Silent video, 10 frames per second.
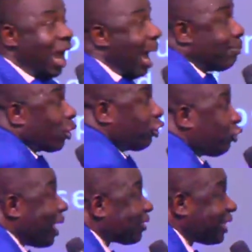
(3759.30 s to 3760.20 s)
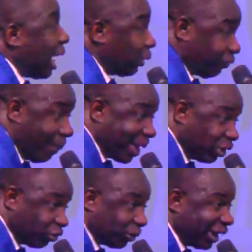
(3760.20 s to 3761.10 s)
I'm not stressed out for
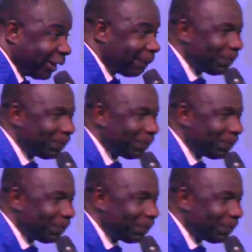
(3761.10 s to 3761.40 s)
ministry.